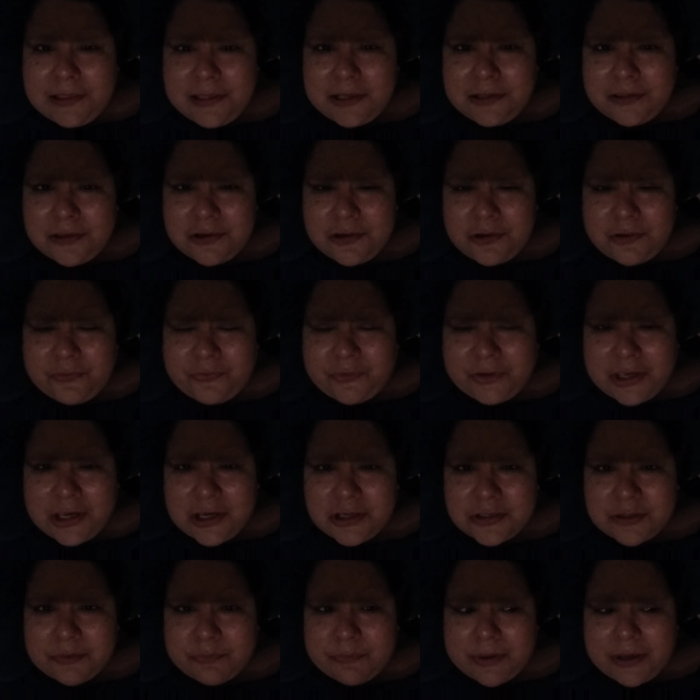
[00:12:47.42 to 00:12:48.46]
click the
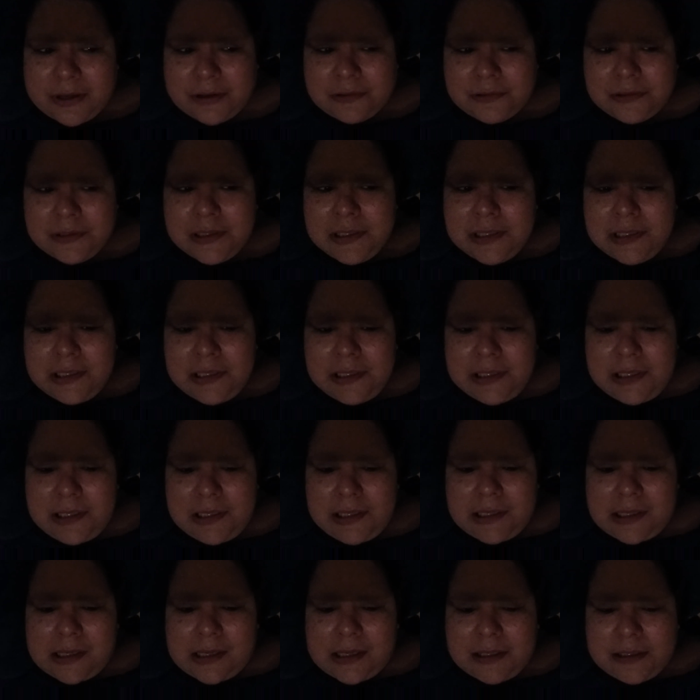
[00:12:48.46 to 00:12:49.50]
notification bell.
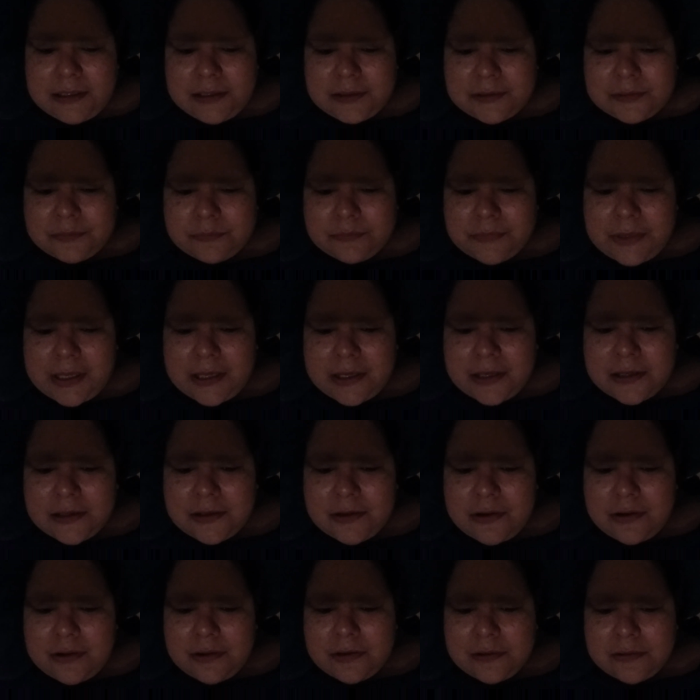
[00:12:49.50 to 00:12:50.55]
Um,
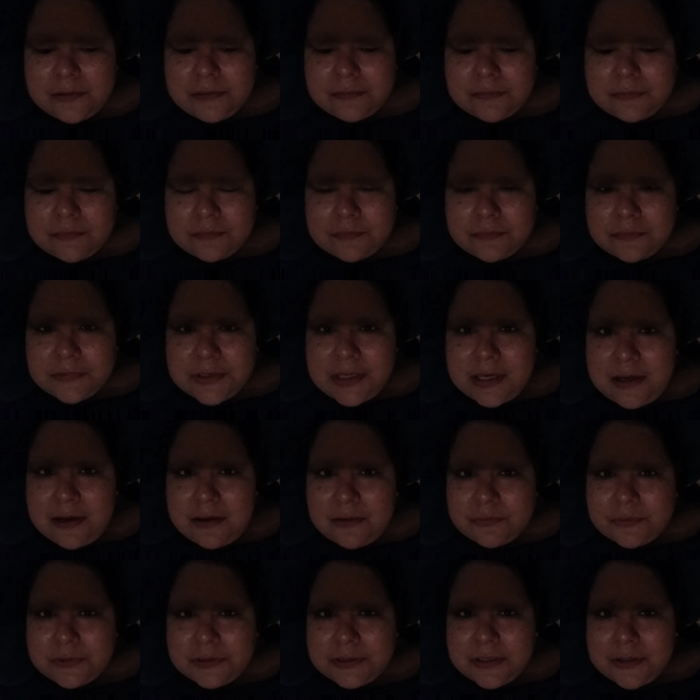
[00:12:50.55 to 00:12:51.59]
and yeah,
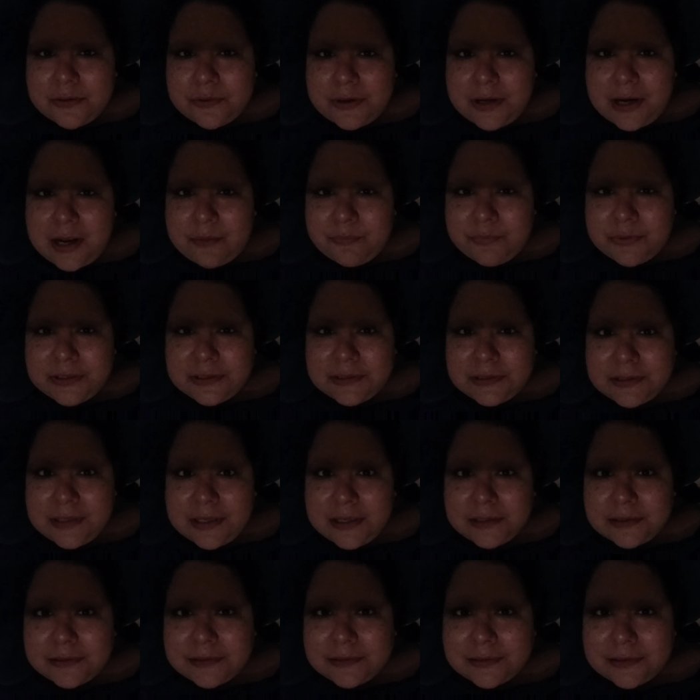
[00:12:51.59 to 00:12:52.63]
we'll see what happens
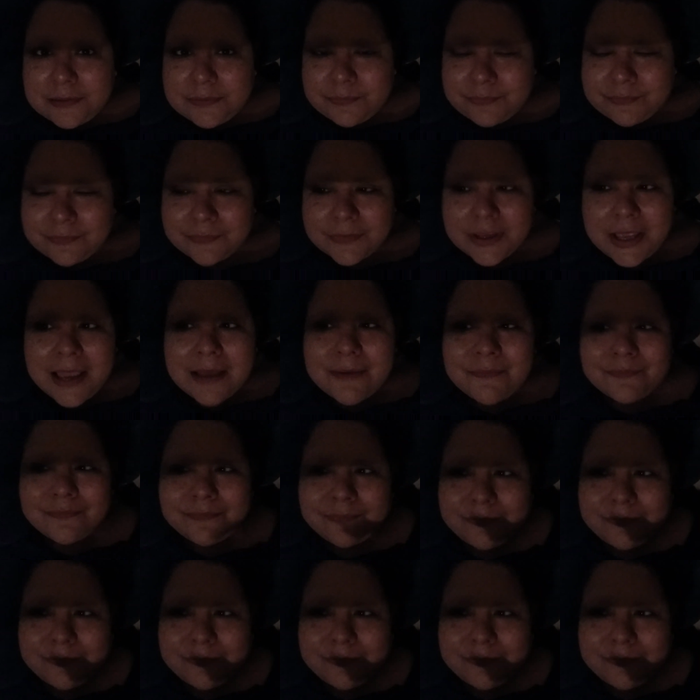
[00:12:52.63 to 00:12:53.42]
next. Okay,